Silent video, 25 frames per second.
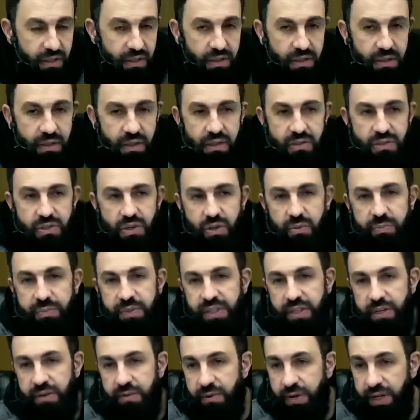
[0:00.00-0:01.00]
He told me
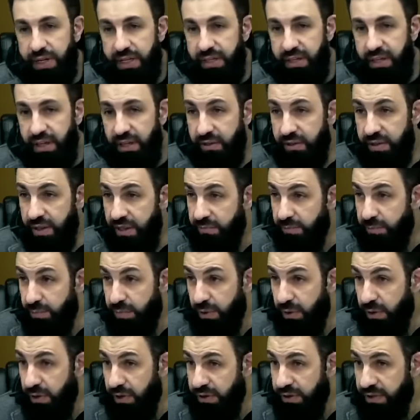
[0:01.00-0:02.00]
that right now they
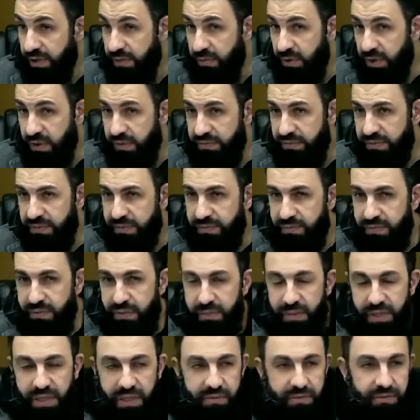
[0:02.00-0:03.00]
block them off
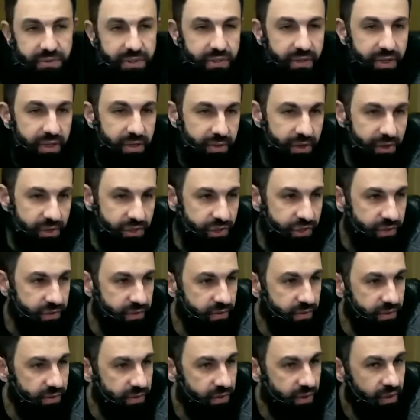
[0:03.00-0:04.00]
from every
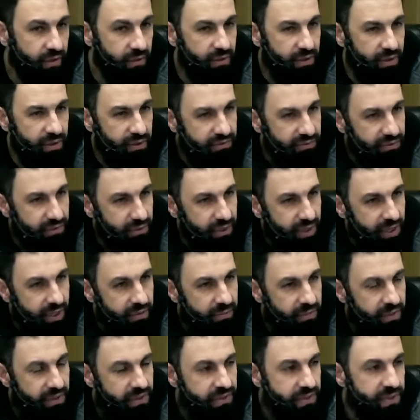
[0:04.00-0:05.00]
direction. Only a few
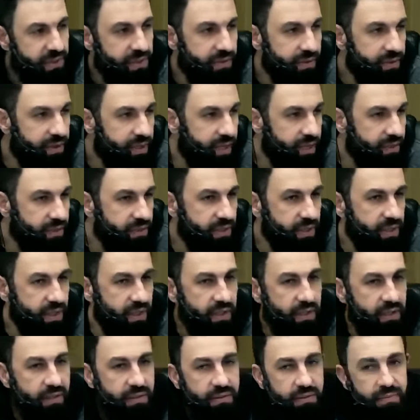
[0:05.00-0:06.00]
ambulances are allowed to
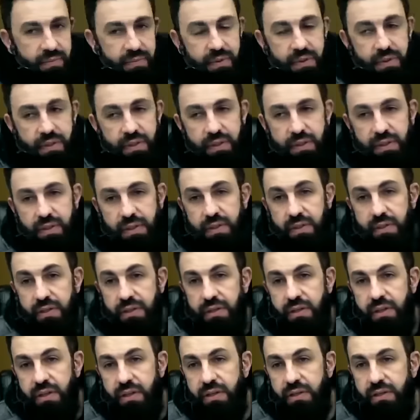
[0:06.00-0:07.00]
get in,
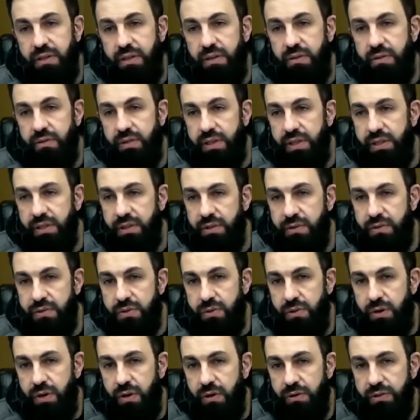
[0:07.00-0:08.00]
and only those
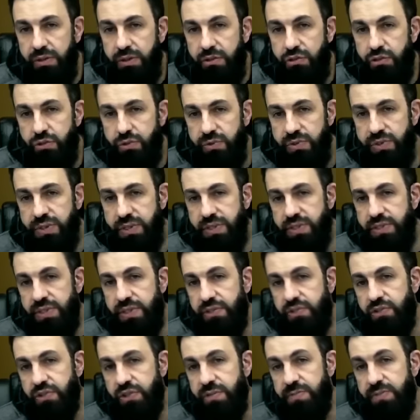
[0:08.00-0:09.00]
who are holding dual
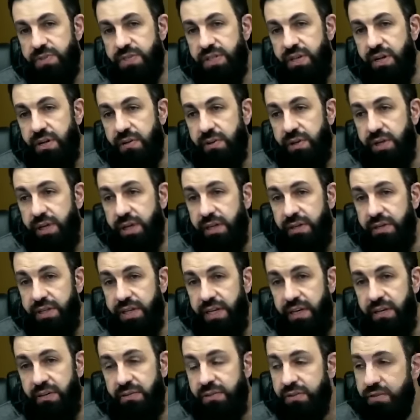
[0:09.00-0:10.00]
citizenships are allowed
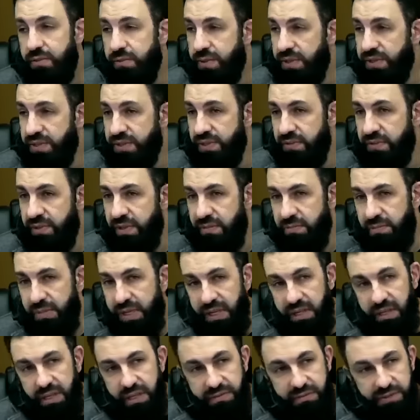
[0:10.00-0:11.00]
out. The rest of them
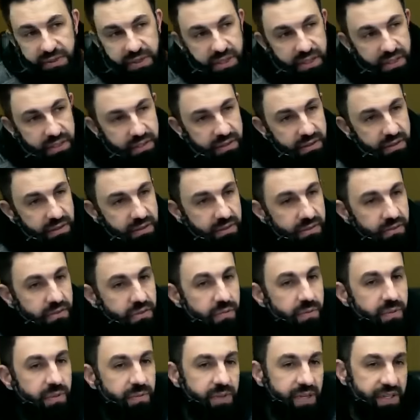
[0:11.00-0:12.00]
are left there to
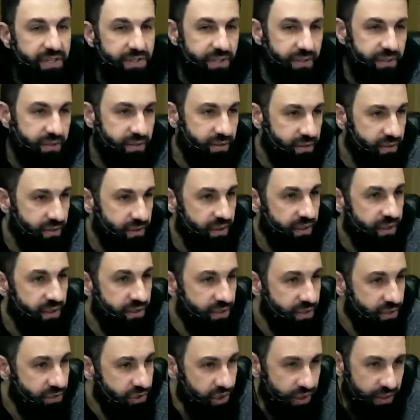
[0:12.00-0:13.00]
be massacred. It
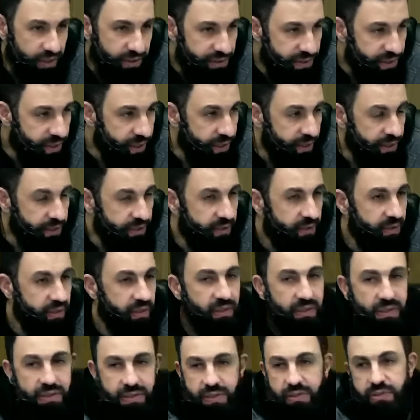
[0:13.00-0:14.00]
is a genocide.
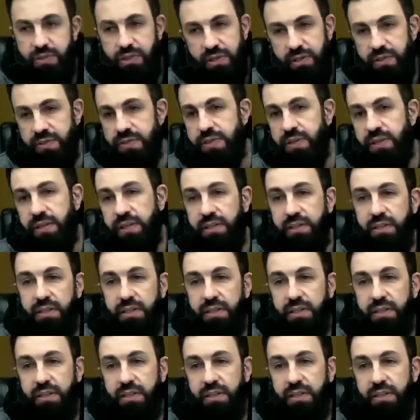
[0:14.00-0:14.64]
It is a genocide.